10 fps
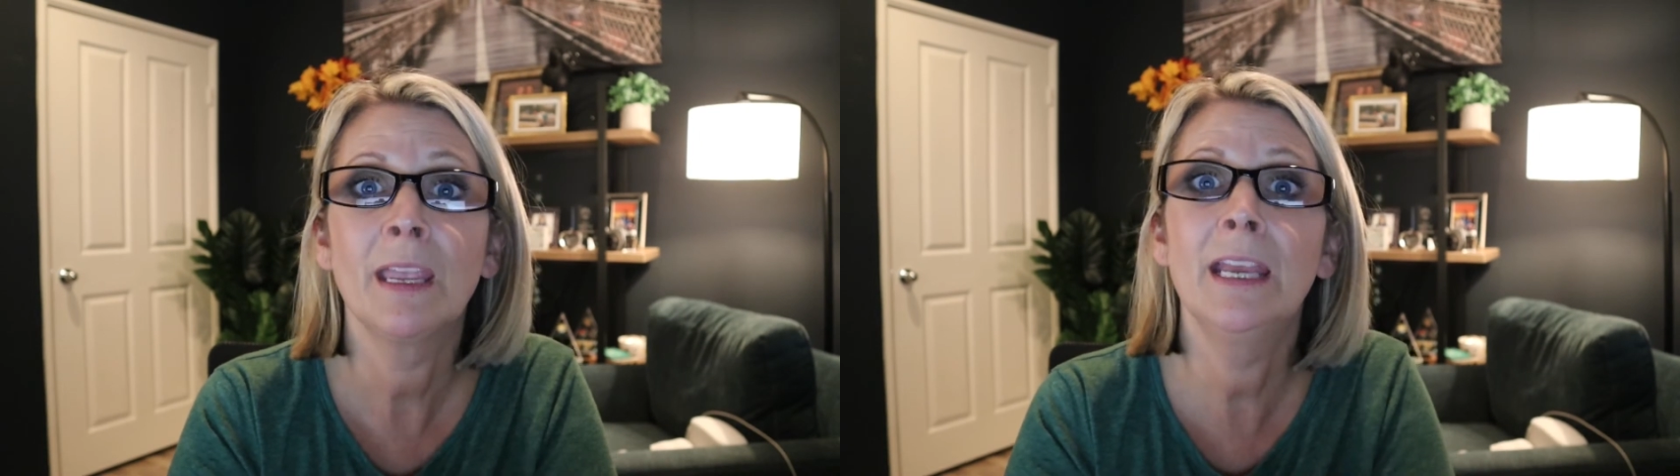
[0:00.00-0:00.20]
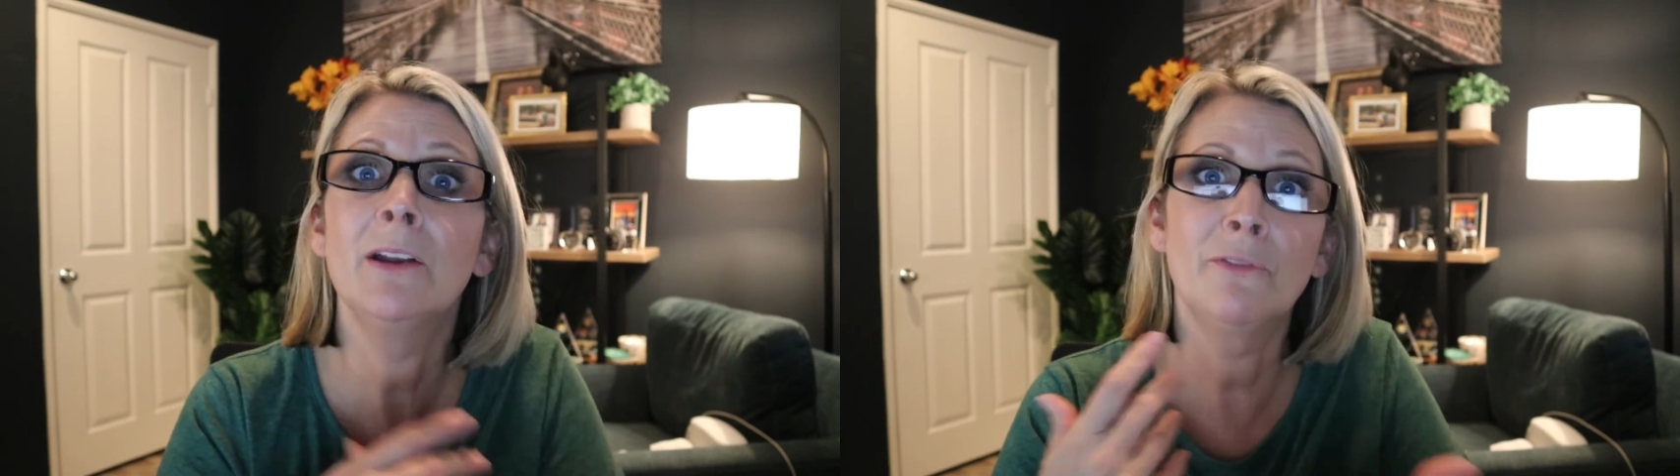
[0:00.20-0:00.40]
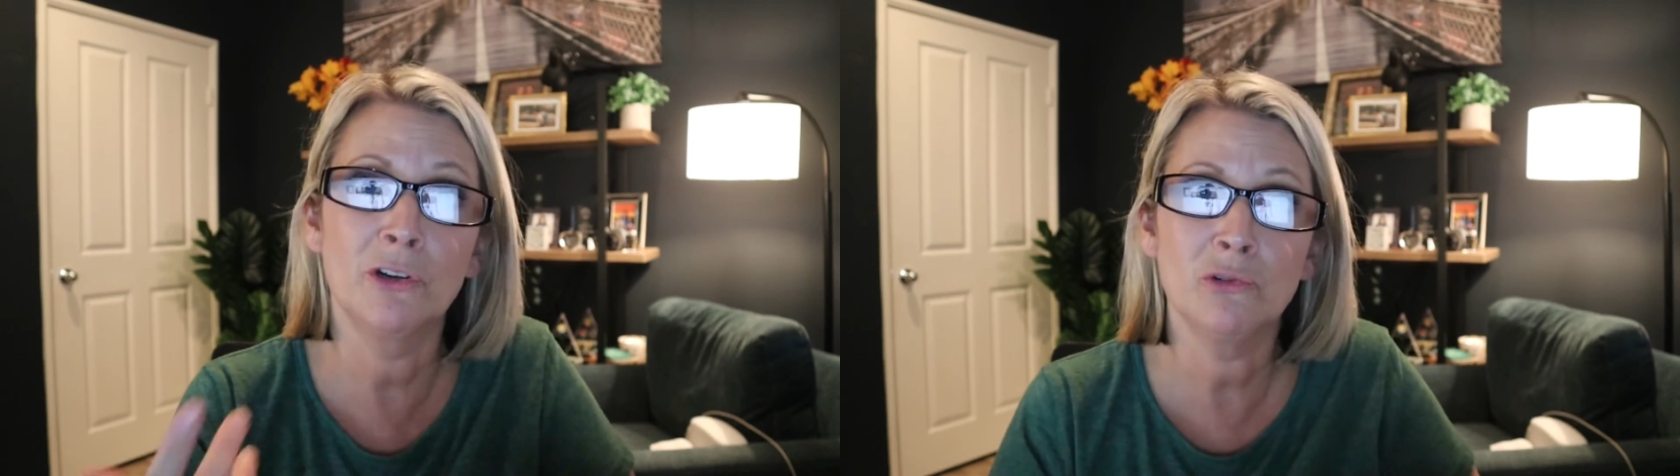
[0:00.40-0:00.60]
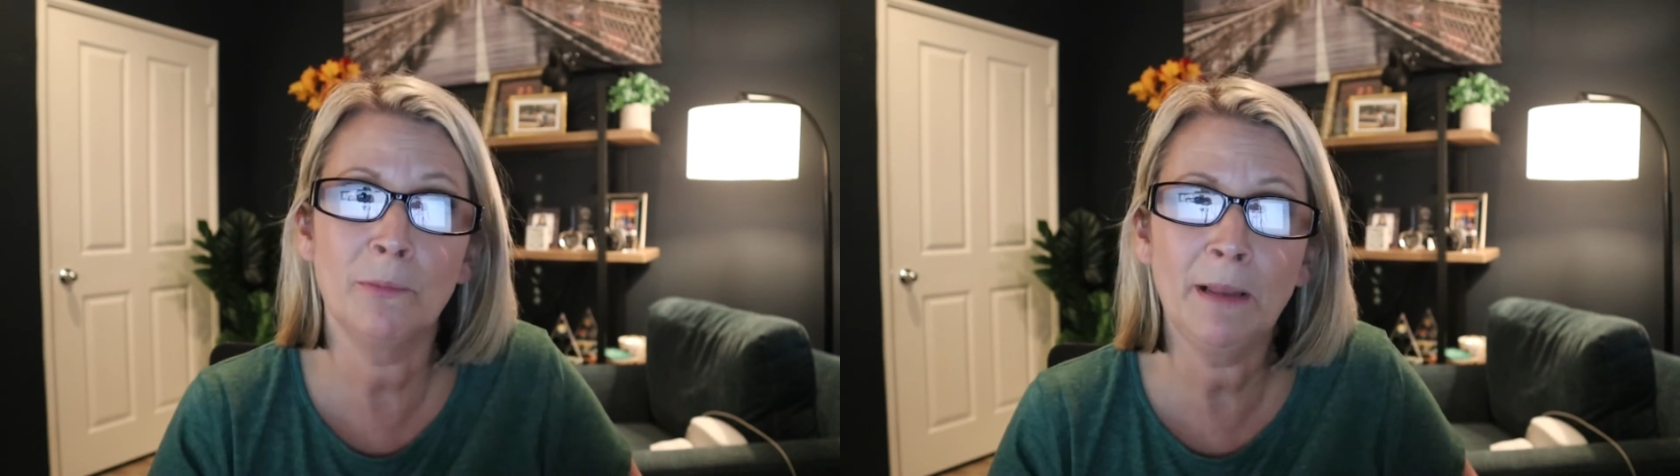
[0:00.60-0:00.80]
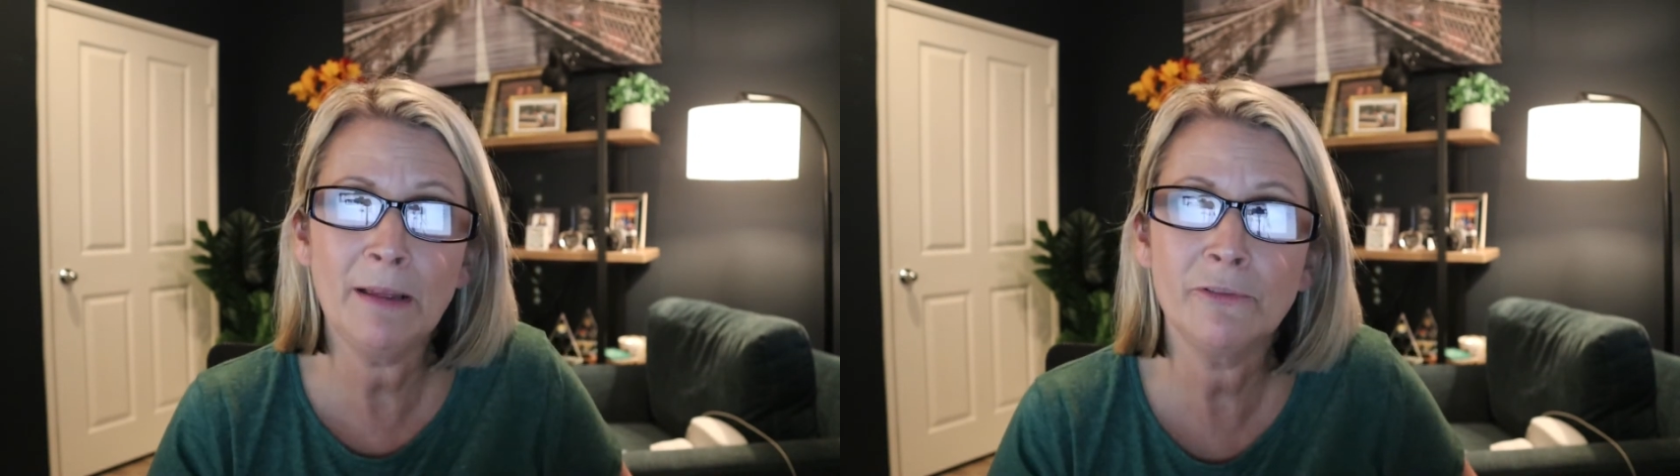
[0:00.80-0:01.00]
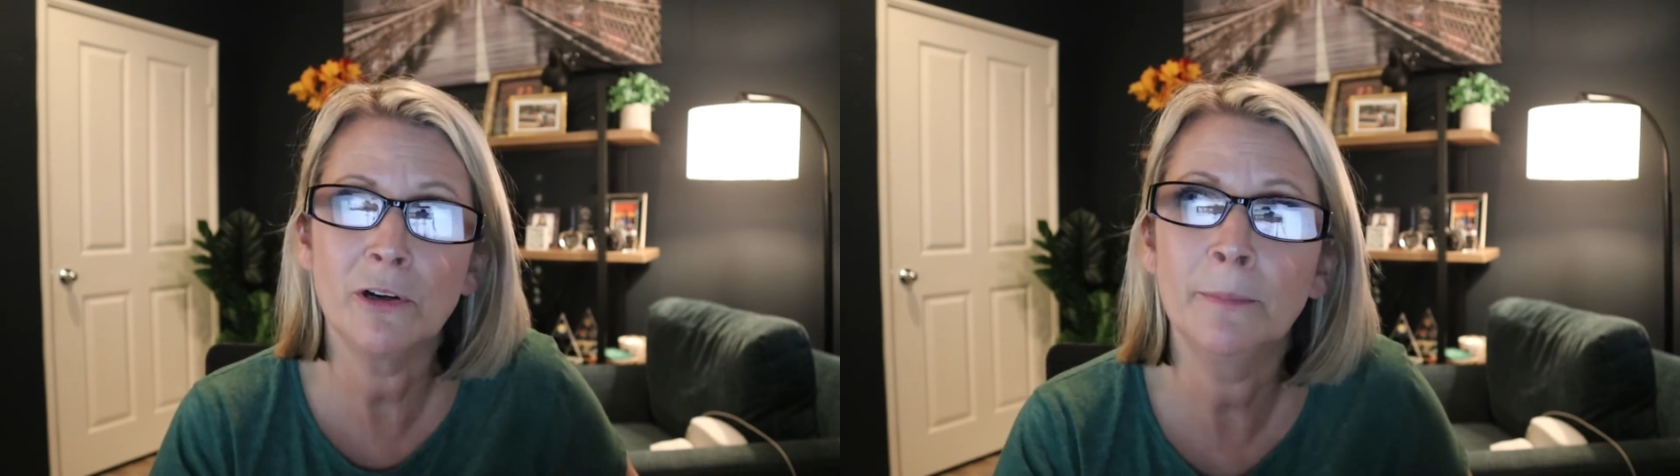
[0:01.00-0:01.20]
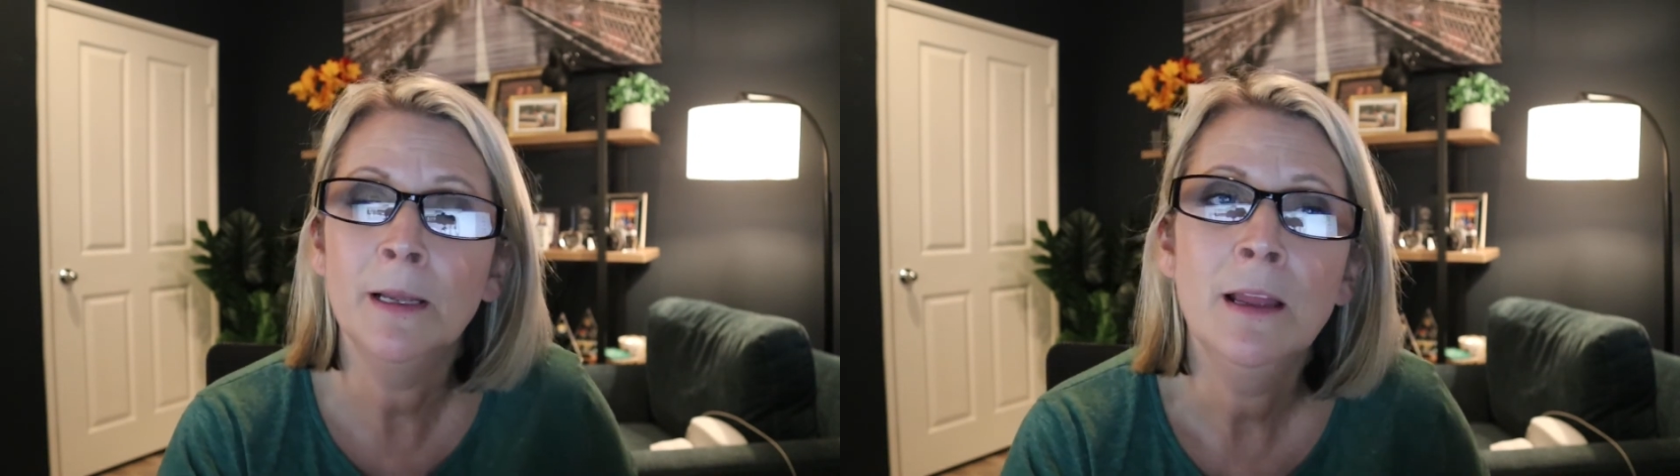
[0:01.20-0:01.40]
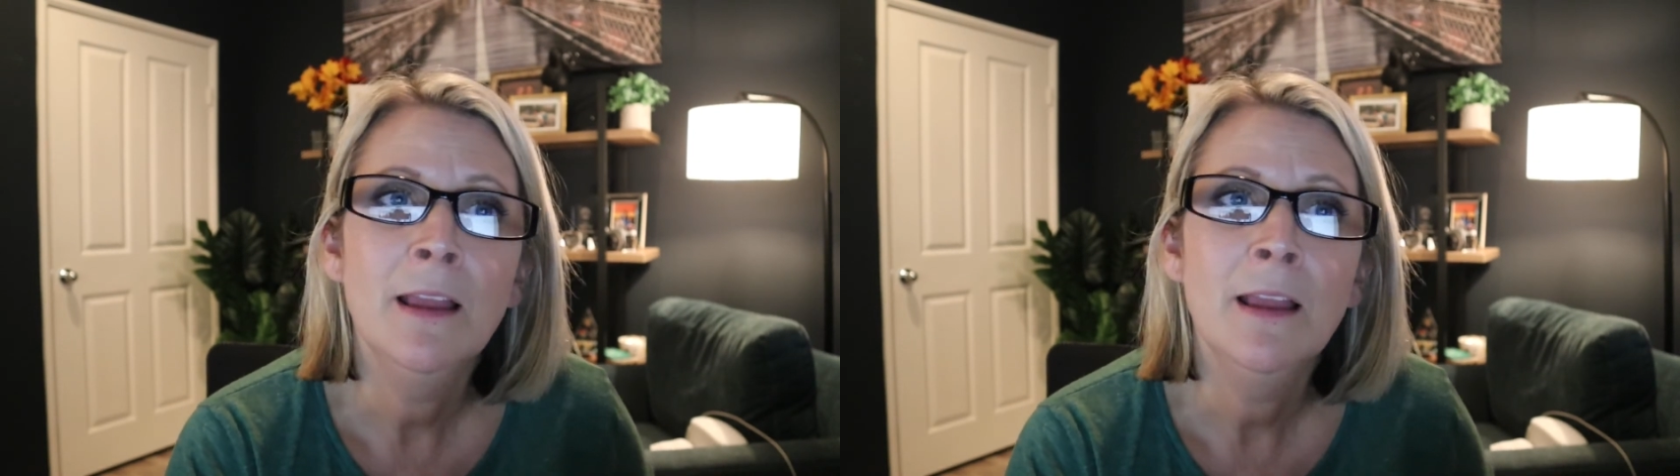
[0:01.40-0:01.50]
in a virtual platform.